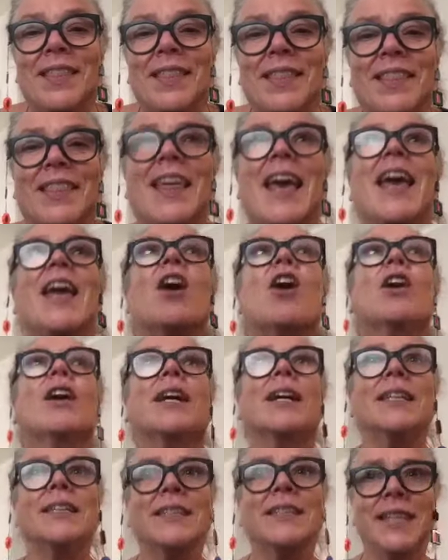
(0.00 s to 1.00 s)
they are
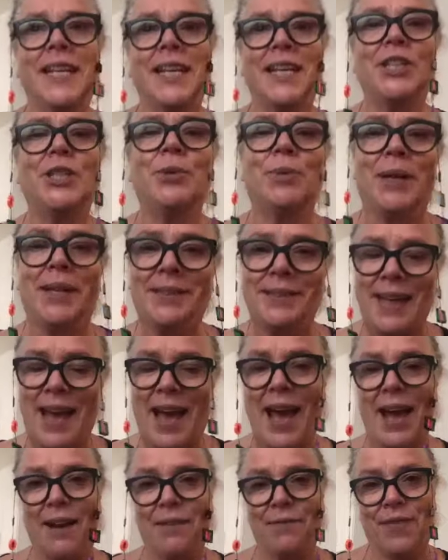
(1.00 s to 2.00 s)
continuing to
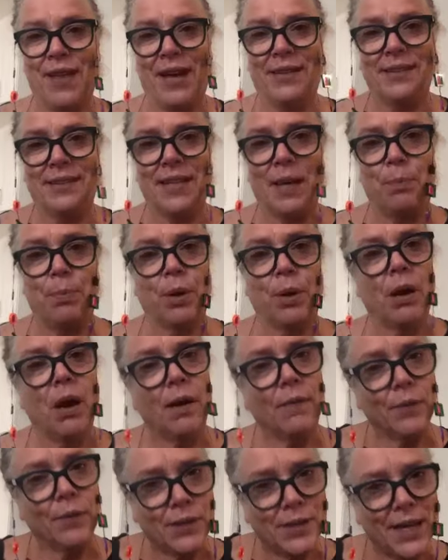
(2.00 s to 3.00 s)
have that separate
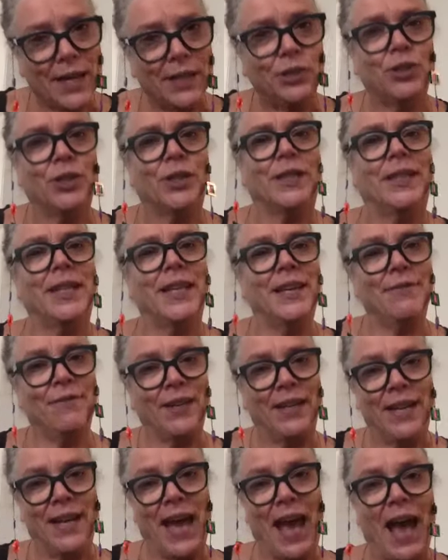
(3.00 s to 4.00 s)
conversation,
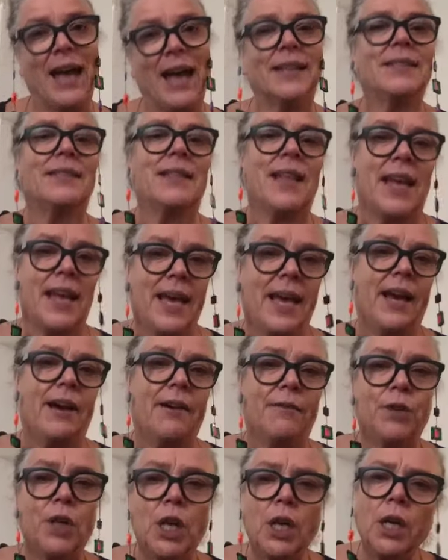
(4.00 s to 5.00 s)
even as they
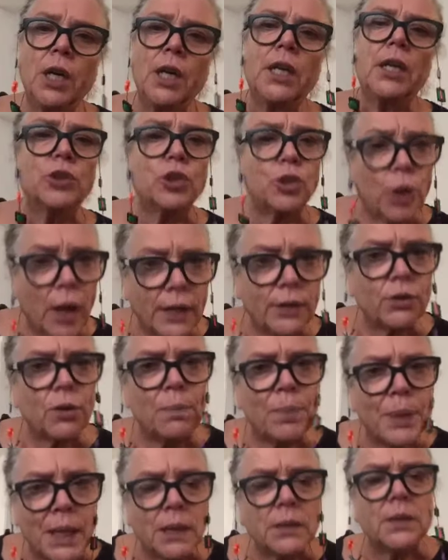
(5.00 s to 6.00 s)
have, you know, tried to
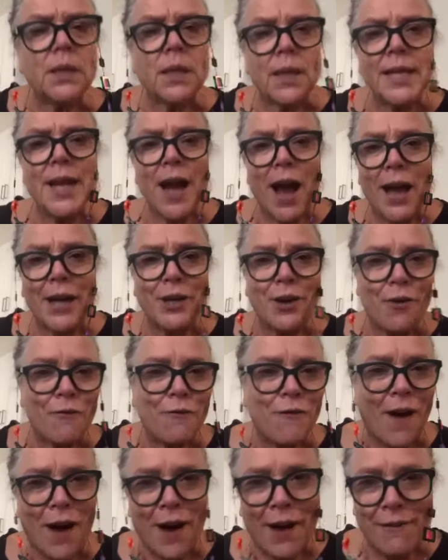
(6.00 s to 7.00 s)
appeal to the
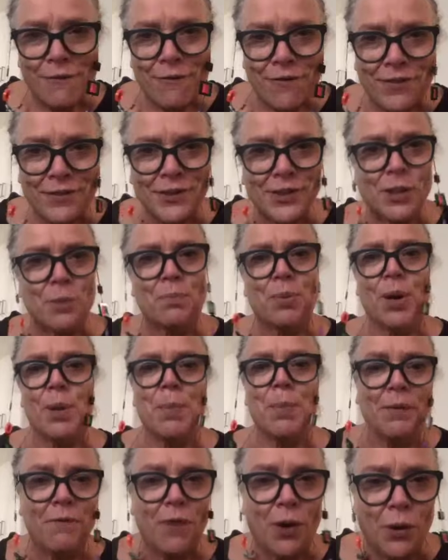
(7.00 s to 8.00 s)
905
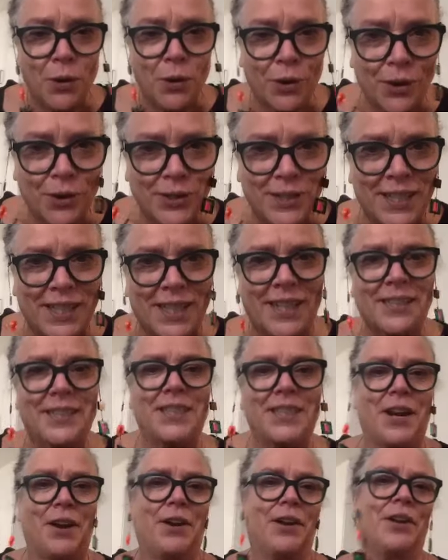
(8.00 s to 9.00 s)
suburban voters in
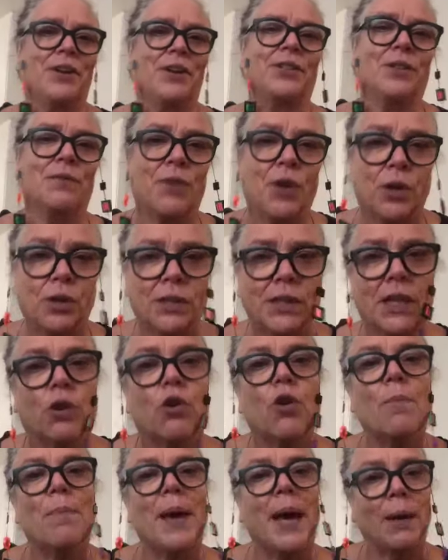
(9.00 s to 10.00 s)
Ontario, to voters in
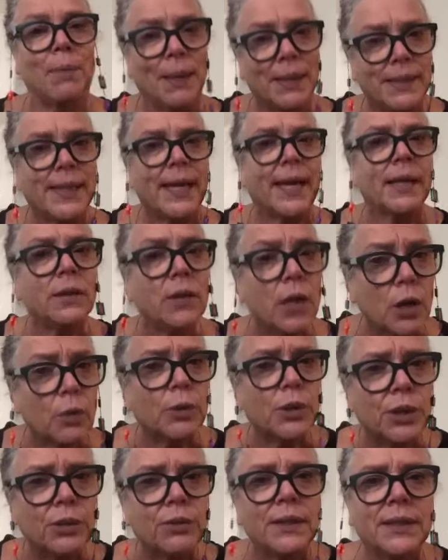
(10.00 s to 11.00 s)
Quebec, by saying, look, we're
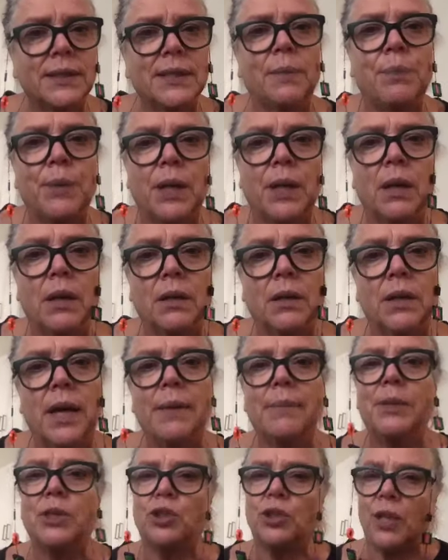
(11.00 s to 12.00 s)
doing something on
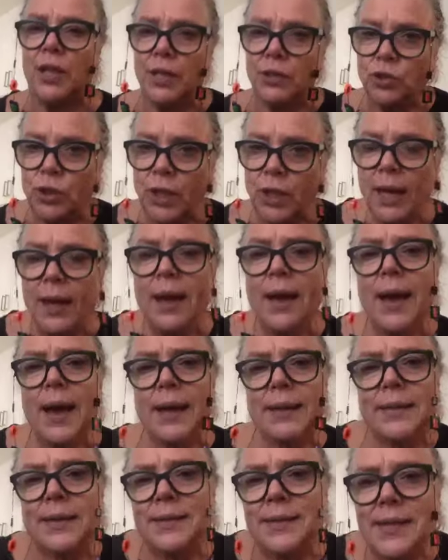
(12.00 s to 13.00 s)
climate change.
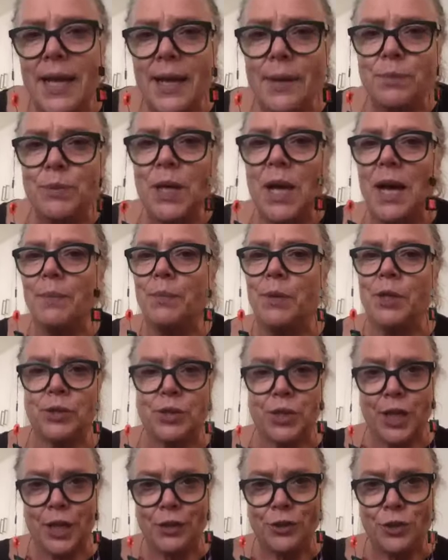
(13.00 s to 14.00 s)
At the same time, they're
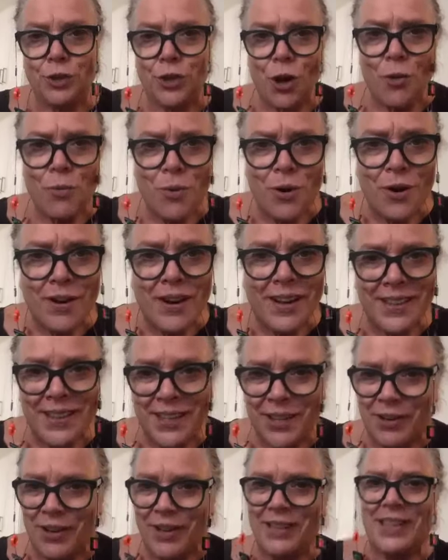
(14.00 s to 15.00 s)
saying, don't worry,
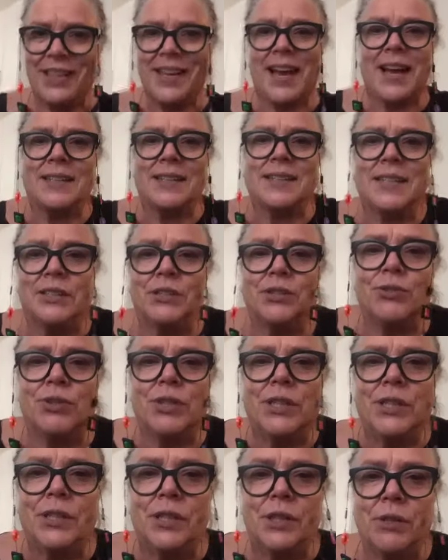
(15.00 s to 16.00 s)
the oil and gas industry
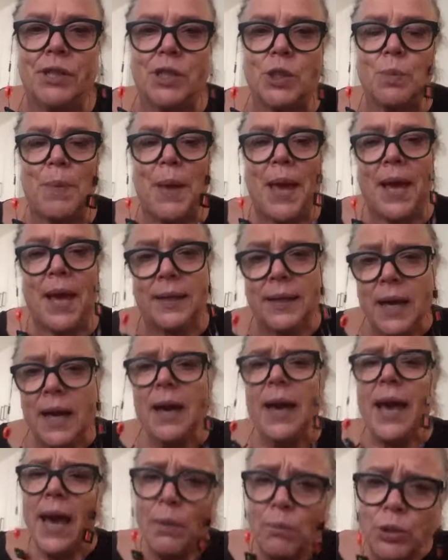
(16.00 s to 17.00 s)
is going to expand,
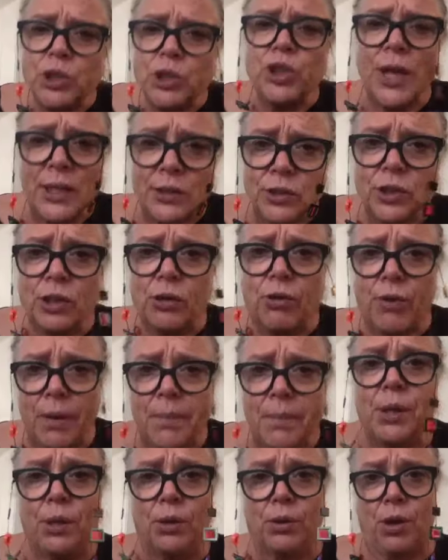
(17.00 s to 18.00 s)
and we'll change the
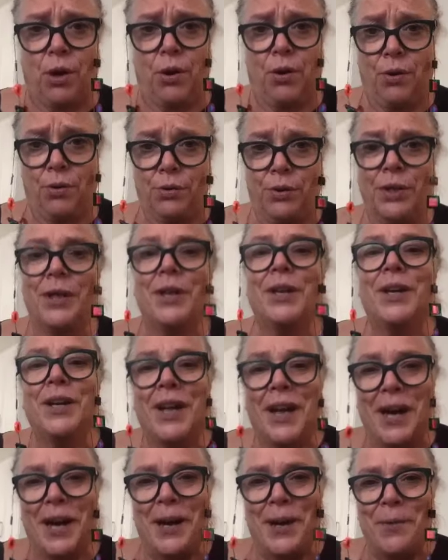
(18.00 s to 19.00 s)
criminal code
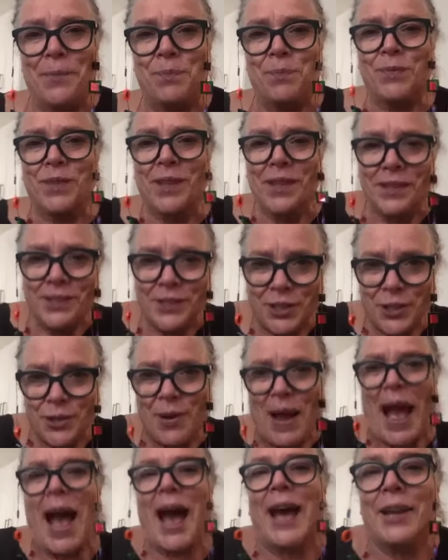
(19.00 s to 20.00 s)
to
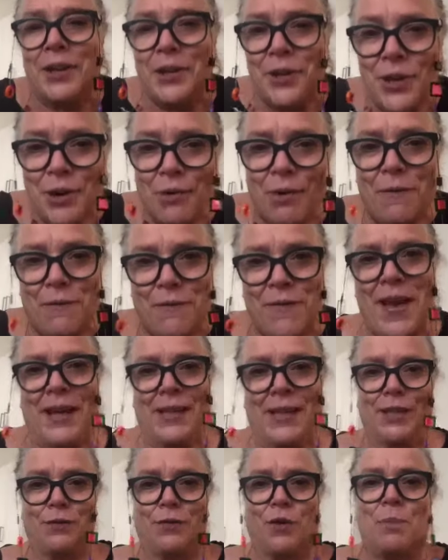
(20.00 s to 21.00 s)
add a new
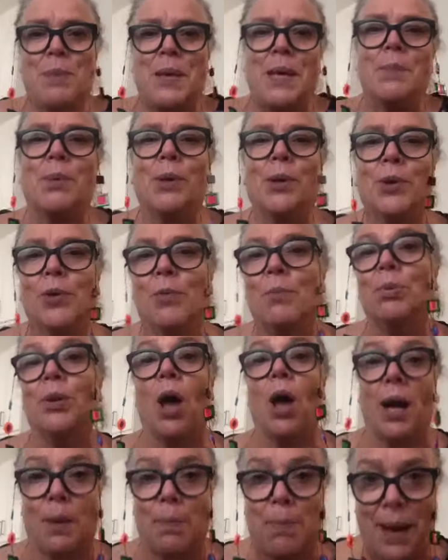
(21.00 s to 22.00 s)
offense for people who
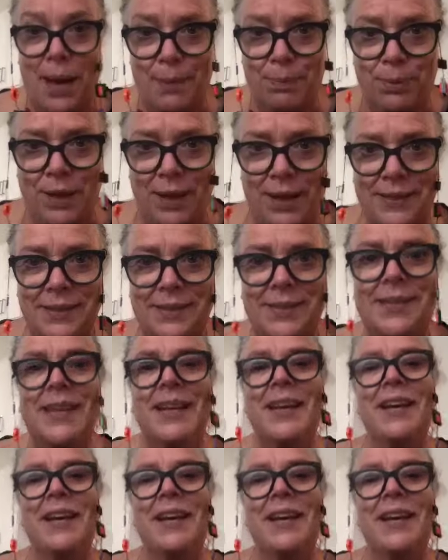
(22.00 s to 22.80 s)
block pipelines.